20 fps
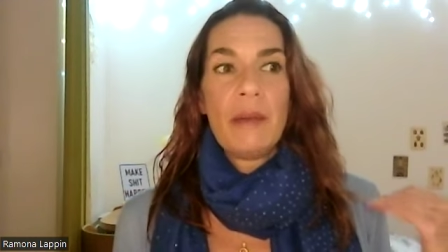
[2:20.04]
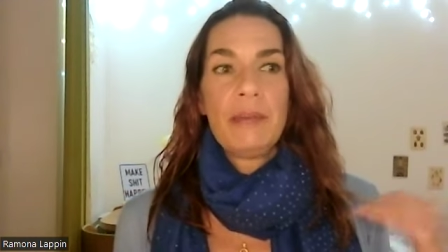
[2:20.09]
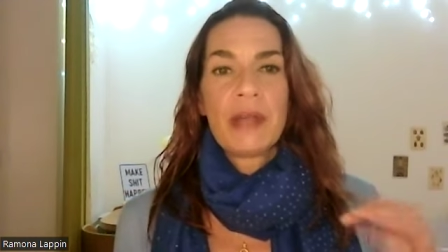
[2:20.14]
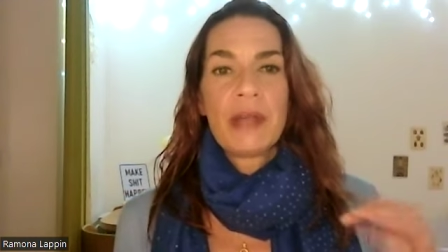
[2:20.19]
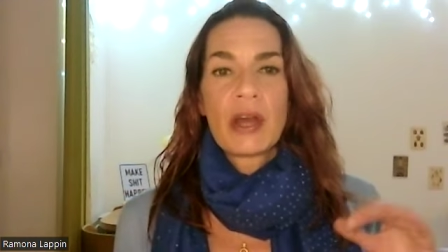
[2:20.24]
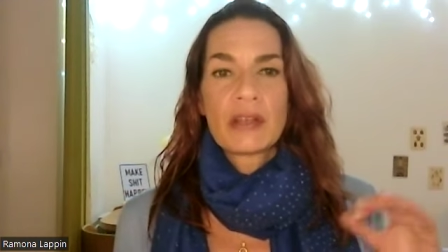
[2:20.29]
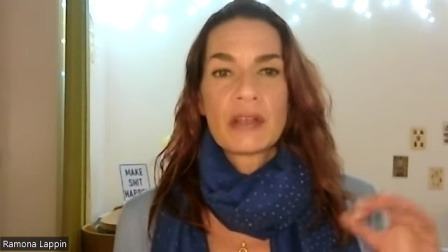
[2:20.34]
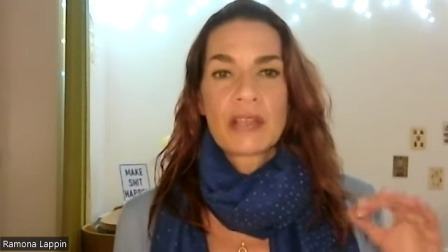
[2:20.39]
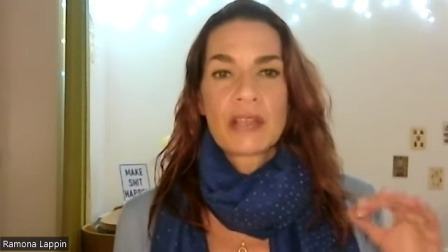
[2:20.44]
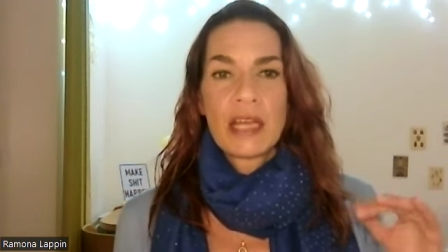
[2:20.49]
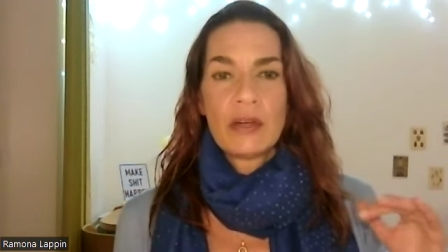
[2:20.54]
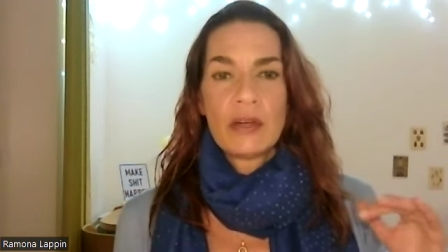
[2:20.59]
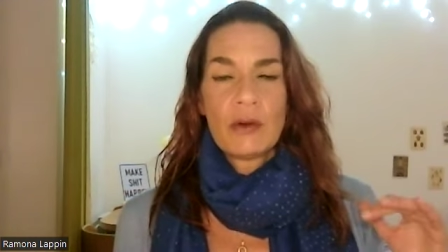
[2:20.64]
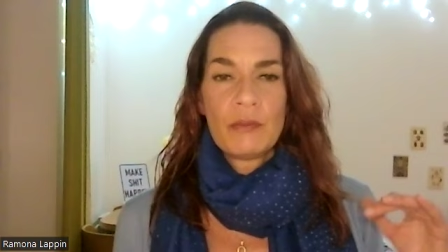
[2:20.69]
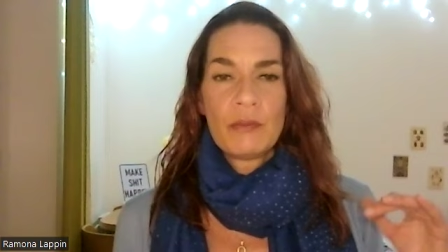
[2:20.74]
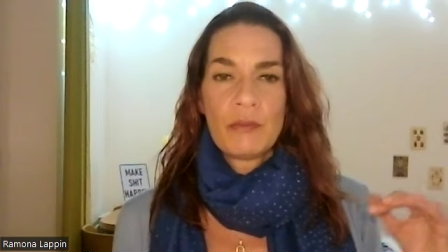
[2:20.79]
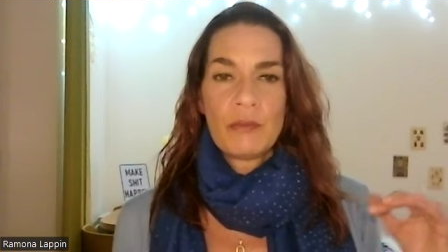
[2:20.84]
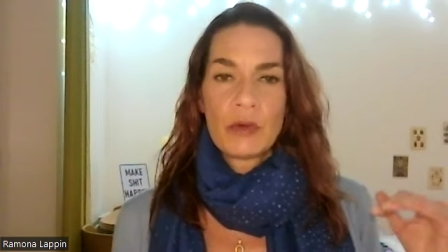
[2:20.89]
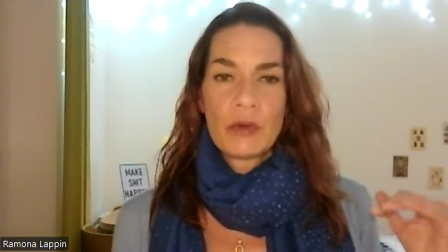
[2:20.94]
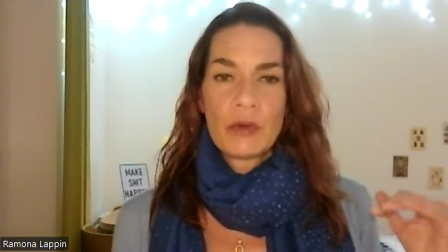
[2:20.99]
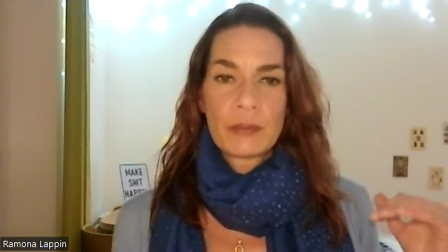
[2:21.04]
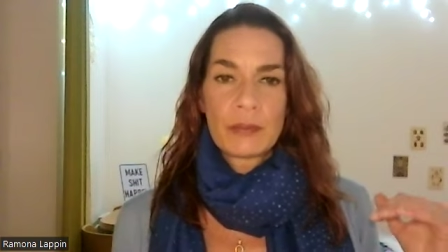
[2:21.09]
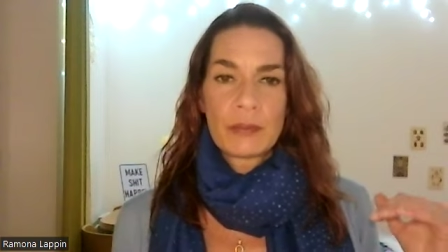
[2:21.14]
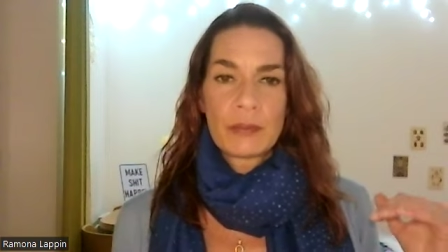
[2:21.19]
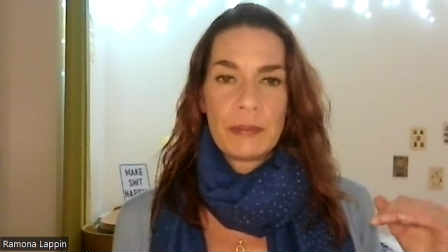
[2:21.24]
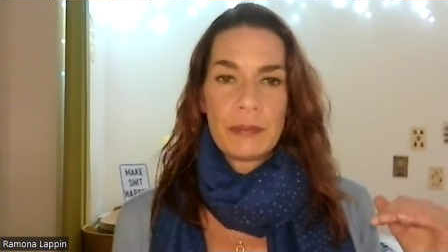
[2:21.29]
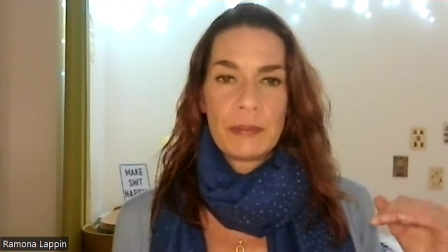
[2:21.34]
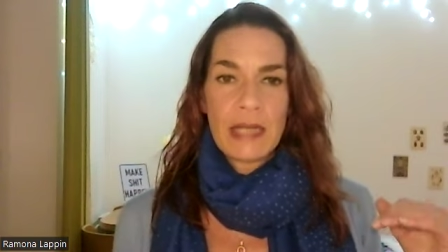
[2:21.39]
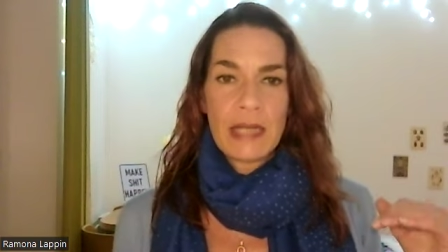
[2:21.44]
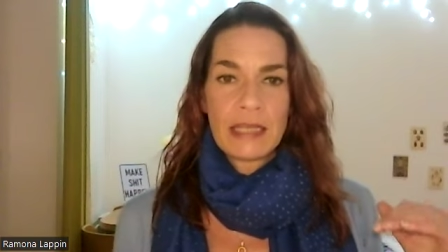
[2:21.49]
Because I know most
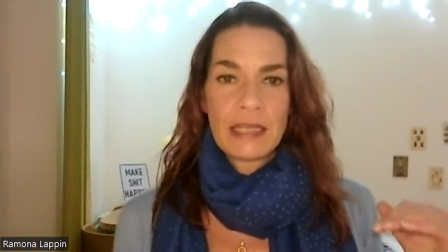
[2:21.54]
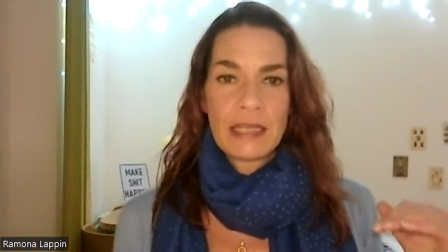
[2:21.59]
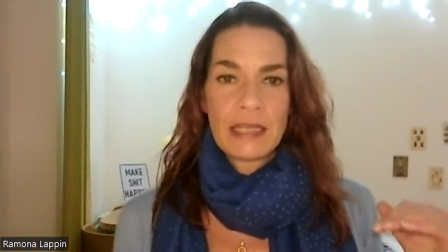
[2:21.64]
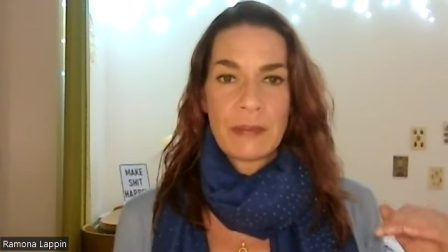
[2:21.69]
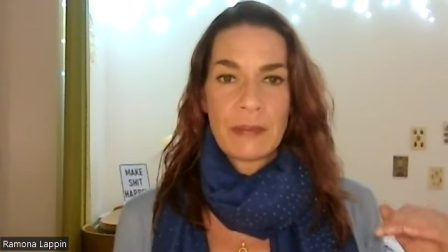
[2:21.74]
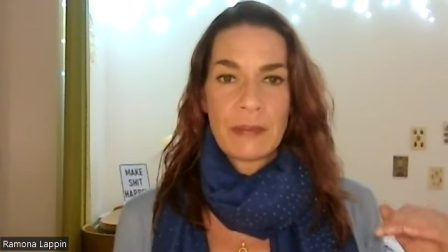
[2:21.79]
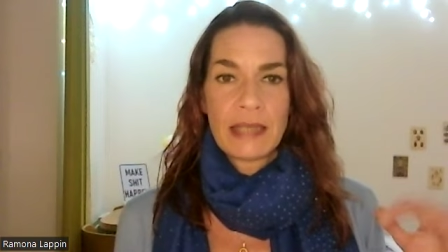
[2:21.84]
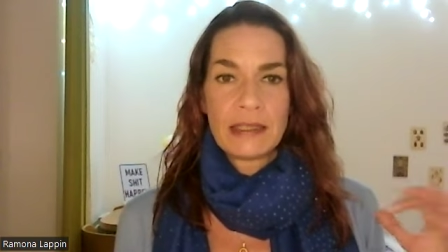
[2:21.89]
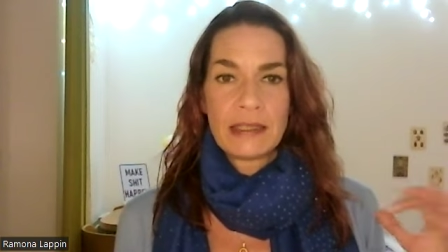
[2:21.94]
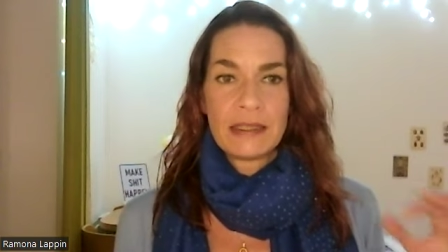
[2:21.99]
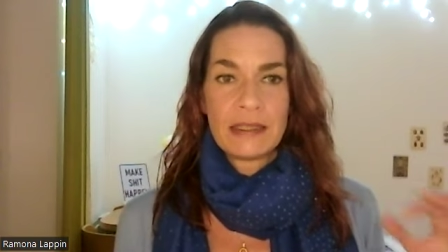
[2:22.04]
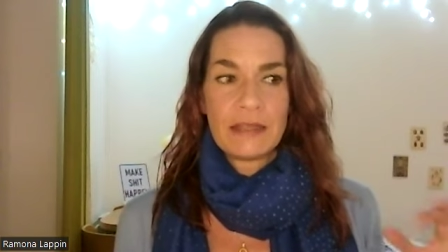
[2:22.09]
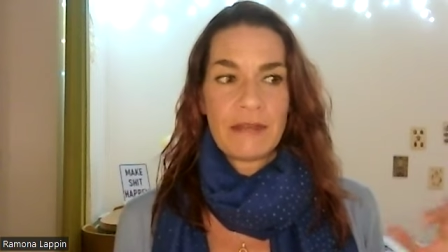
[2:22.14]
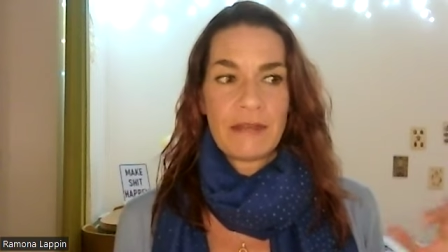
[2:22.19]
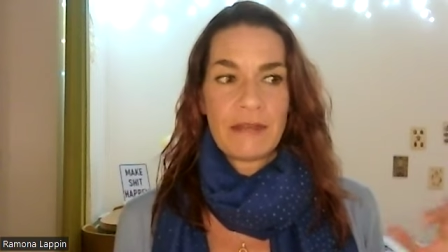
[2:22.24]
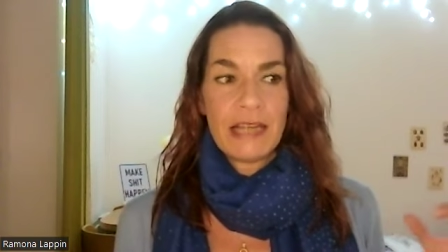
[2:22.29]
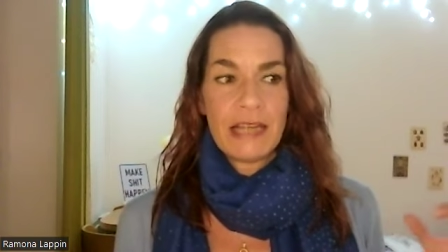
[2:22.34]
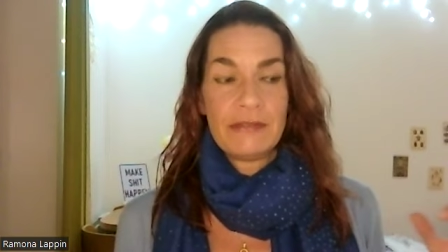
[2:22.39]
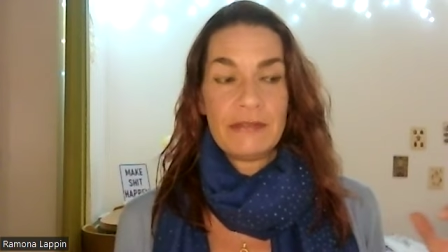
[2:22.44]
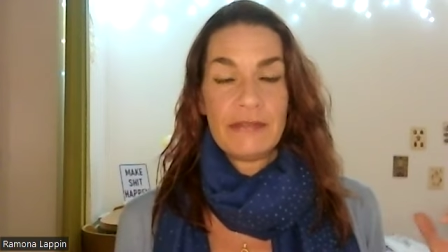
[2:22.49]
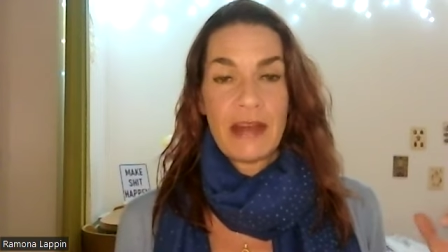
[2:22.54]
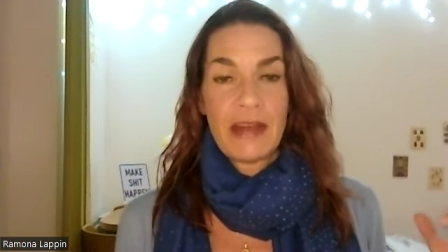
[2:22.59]
people expect the divine